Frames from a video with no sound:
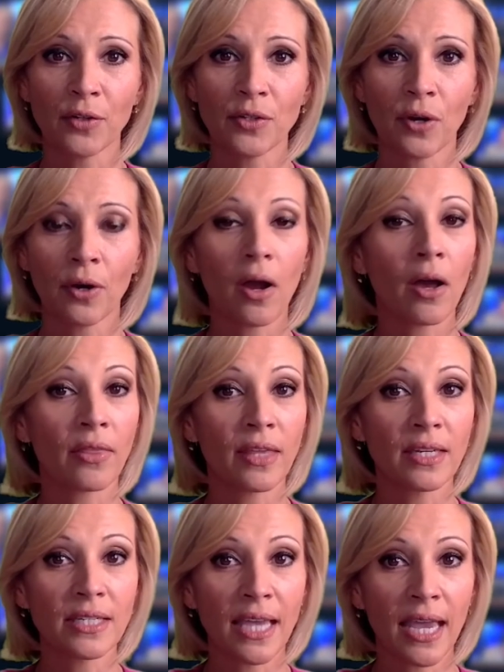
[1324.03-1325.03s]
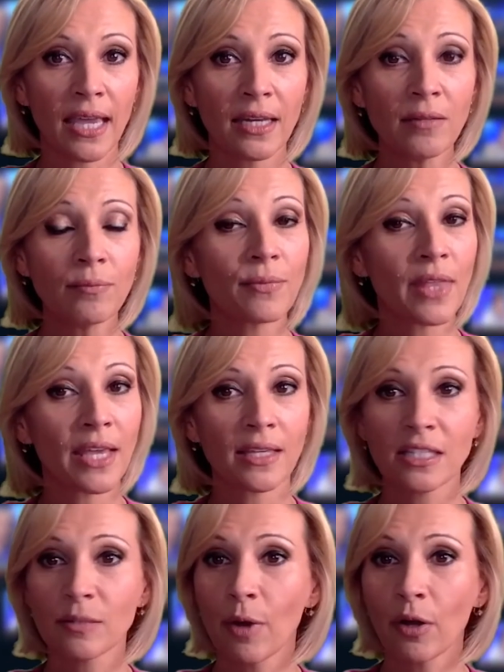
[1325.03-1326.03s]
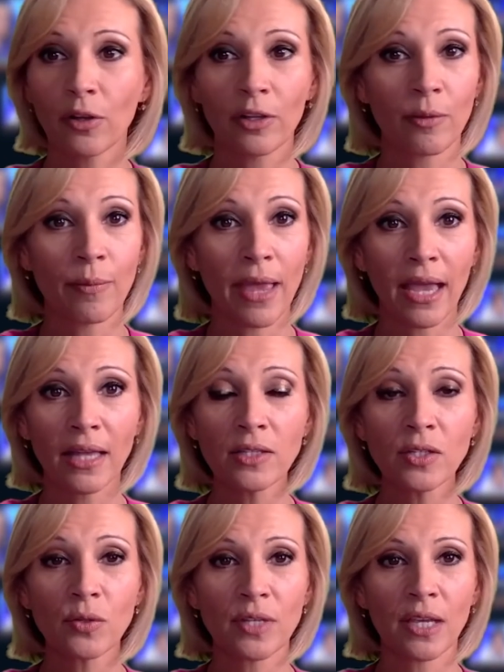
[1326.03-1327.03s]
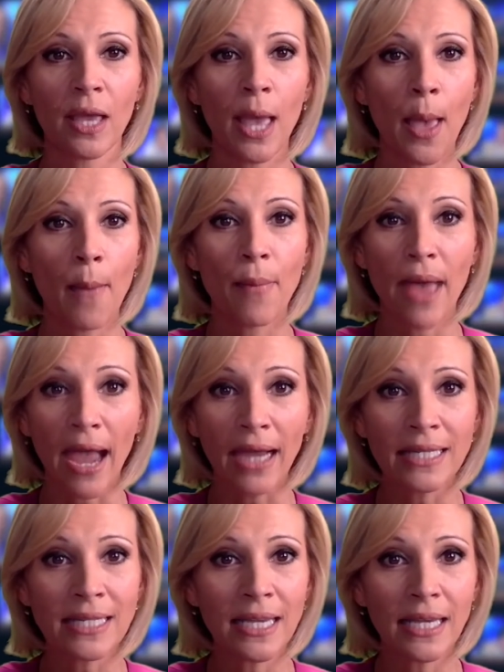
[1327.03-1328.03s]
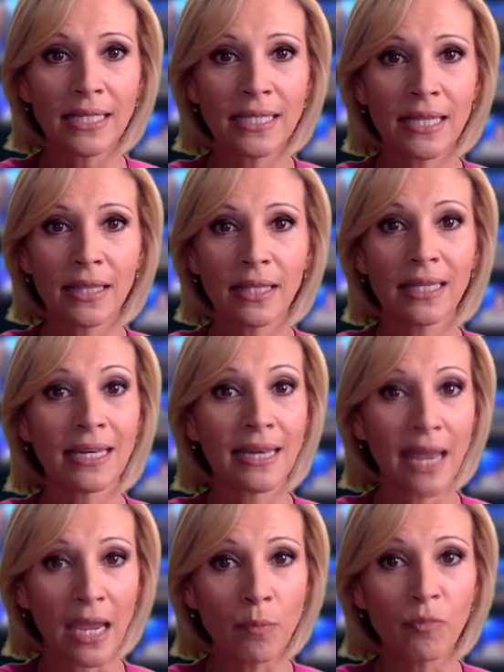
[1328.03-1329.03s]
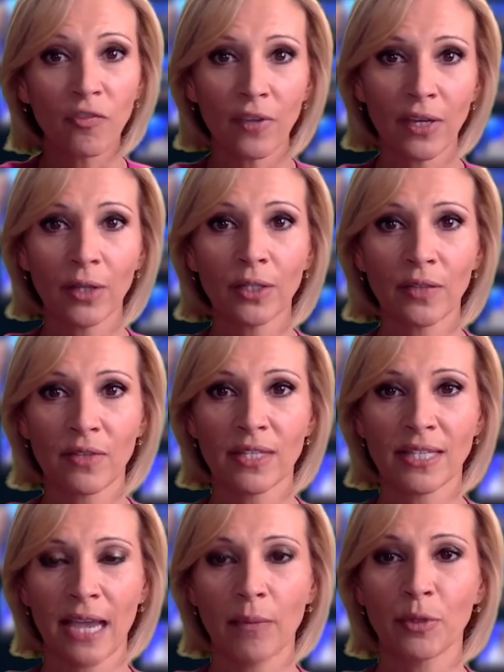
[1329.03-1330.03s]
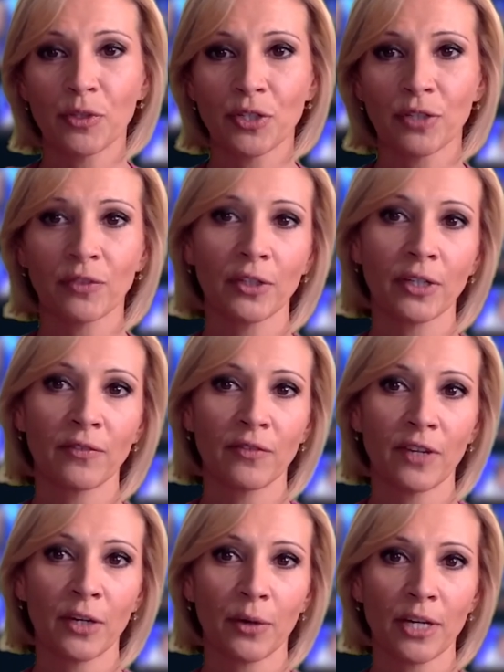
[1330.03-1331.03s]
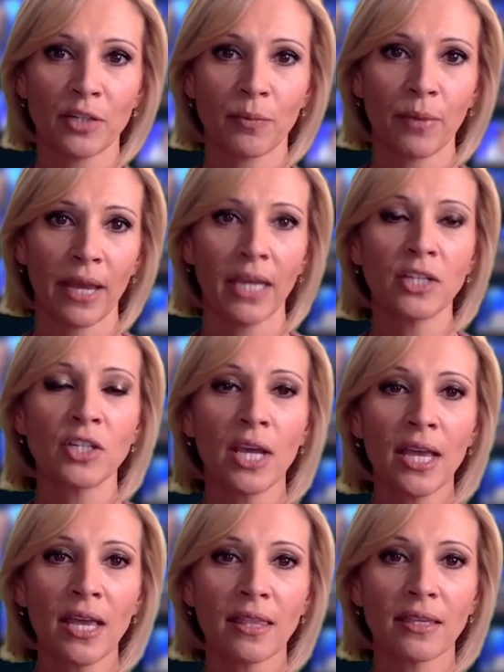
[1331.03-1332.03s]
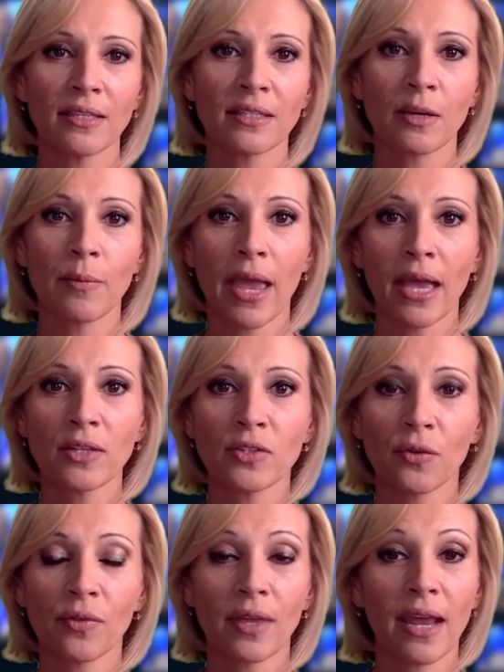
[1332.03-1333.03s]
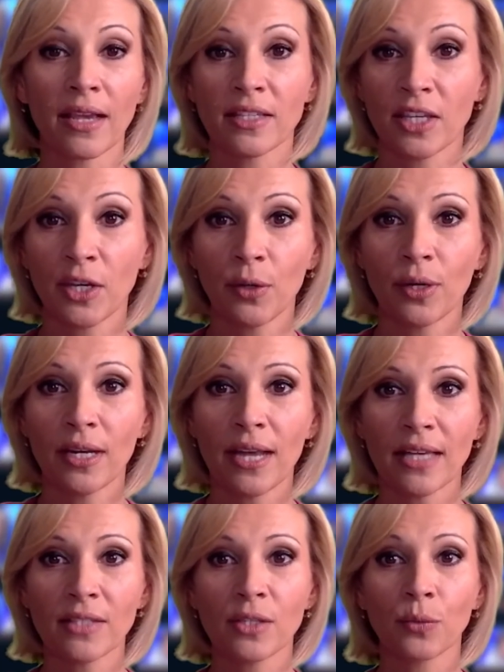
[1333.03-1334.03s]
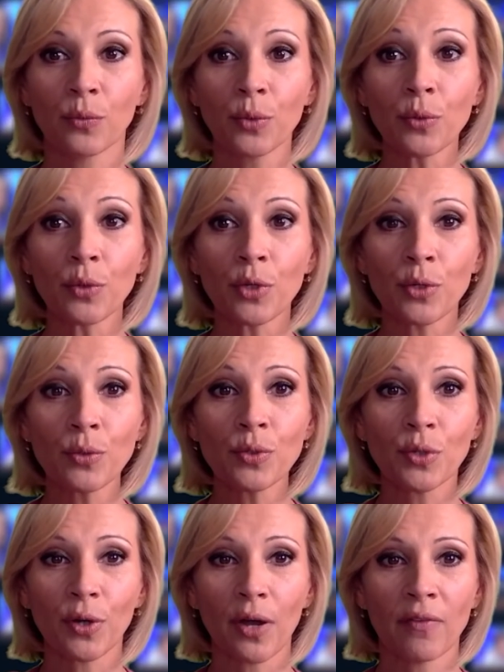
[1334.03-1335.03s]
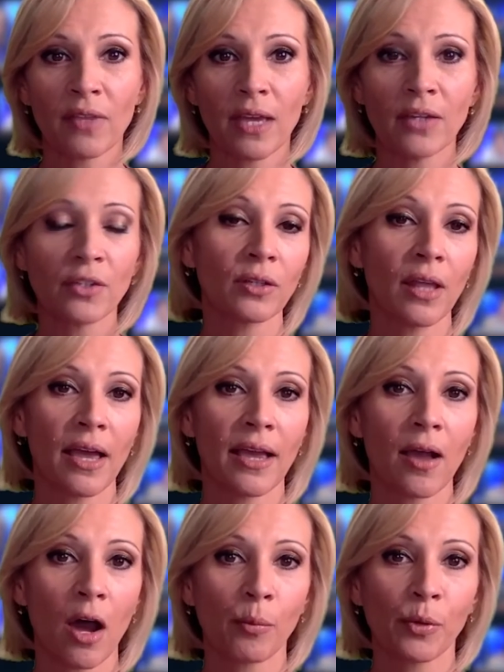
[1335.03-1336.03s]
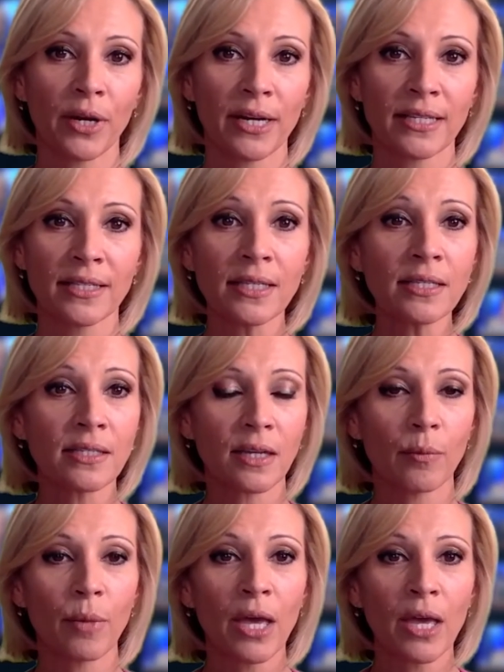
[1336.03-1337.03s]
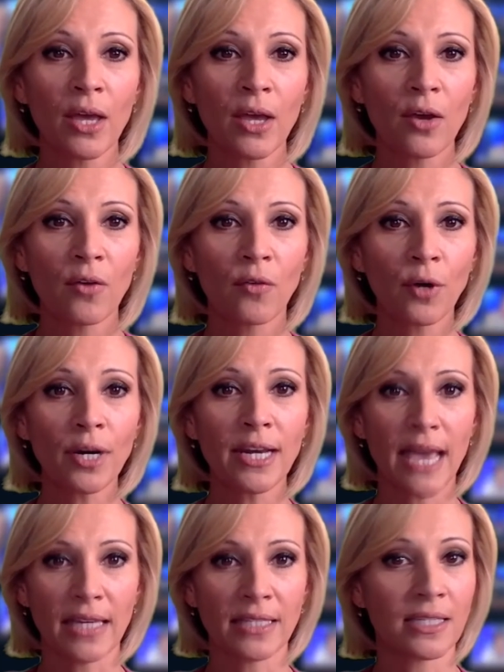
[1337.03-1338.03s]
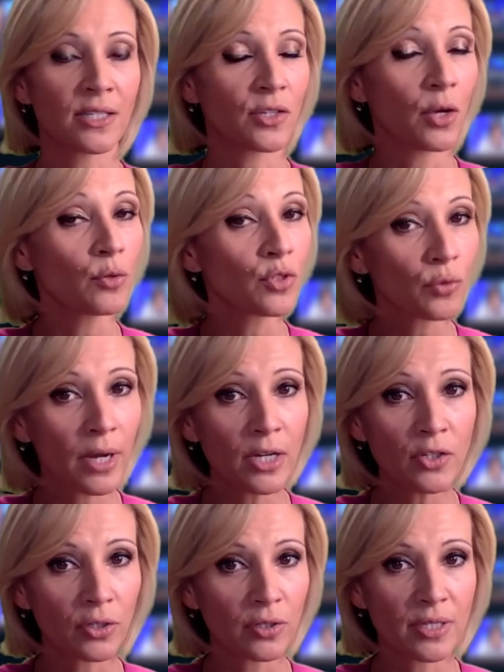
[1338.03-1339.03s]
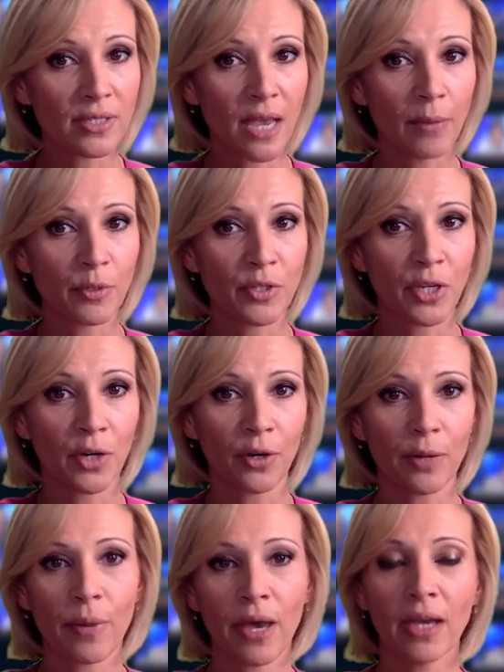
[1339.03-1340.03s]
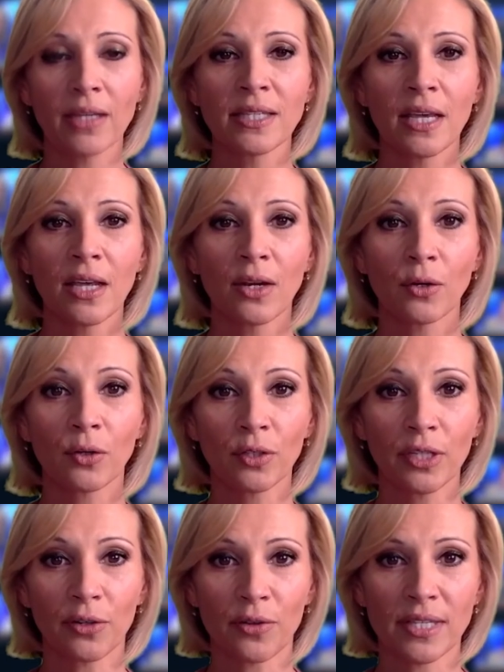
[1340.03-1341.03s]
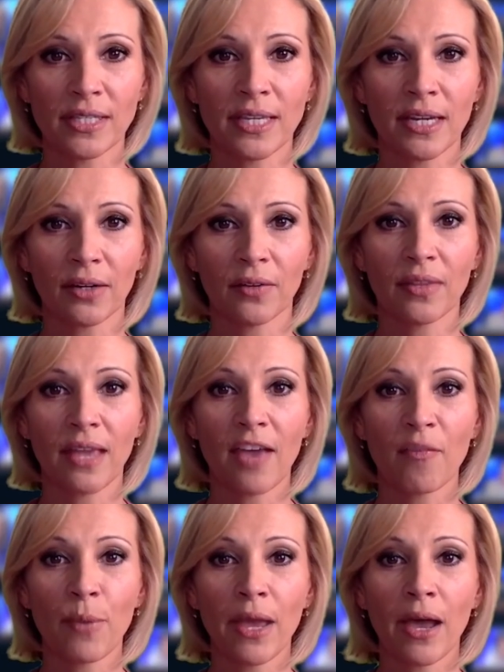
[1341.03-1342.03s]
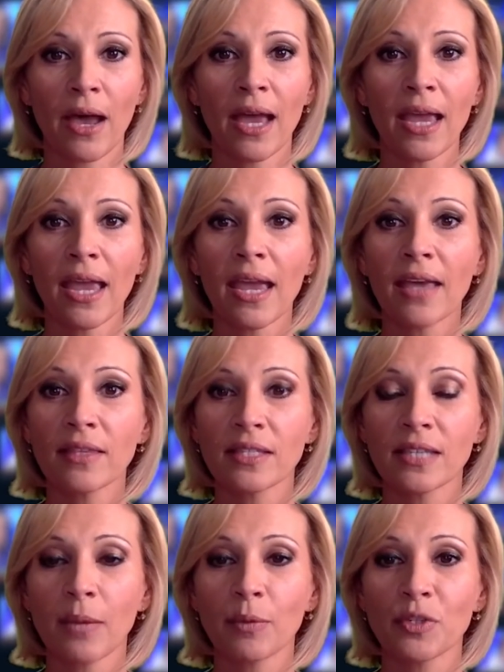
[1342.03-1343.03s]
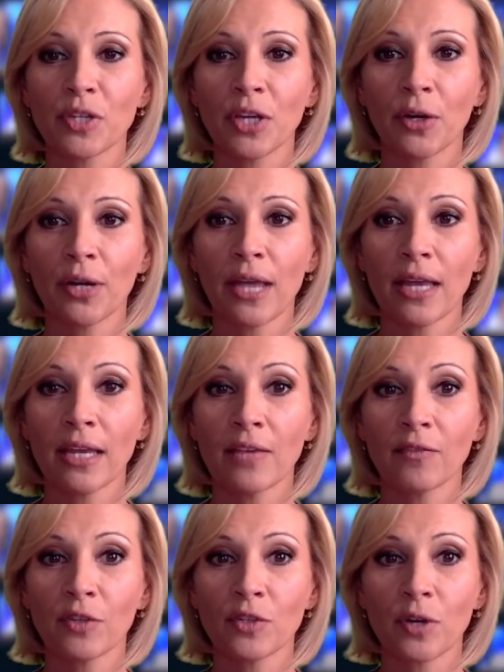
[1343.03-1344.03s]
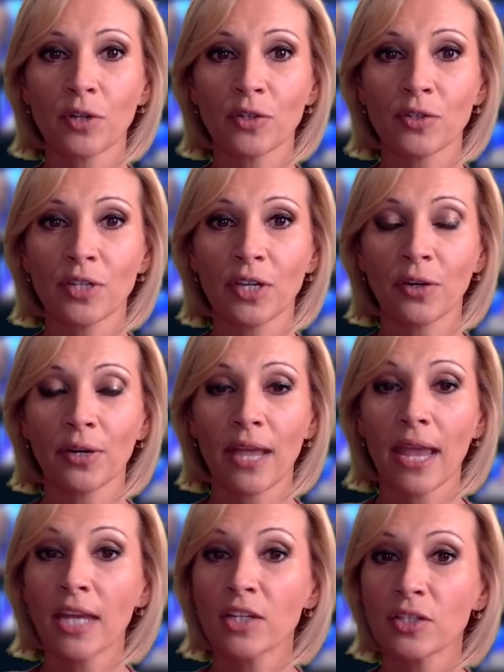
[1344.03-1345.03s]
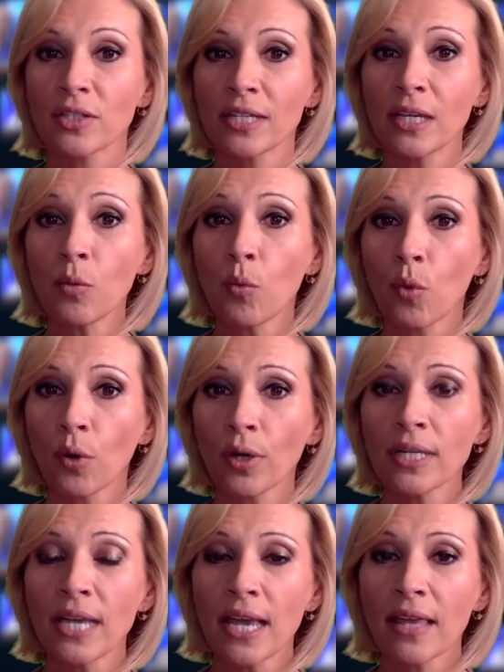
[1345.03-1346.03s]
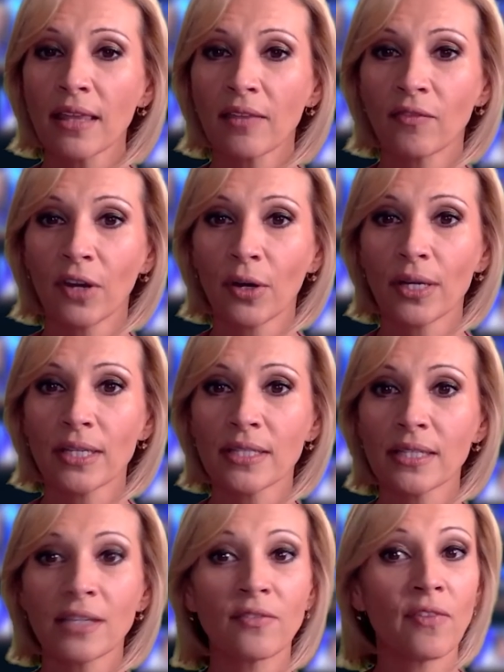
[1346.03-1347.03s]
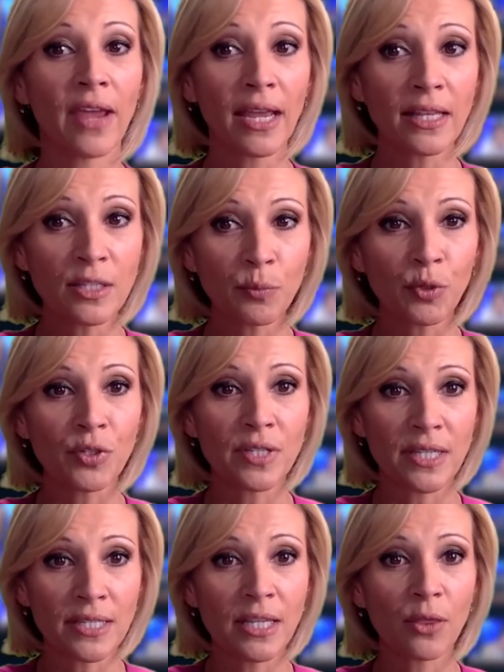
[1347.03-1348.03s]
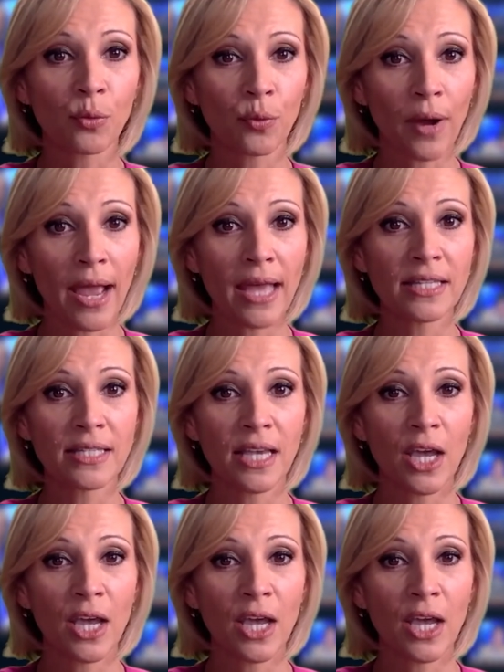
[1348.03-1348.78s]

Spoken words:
are authenticated, they can smuggle commands using backticks in the name field of the SAML server configuration page. These commands are then executed as the root user of the underlying operating system. Fortinet is no stranger to cybersecurity bugs. Earlier this year, the FBI and the Cybersecurity and Infrastructure Security Agency warned that various advanced persistent threats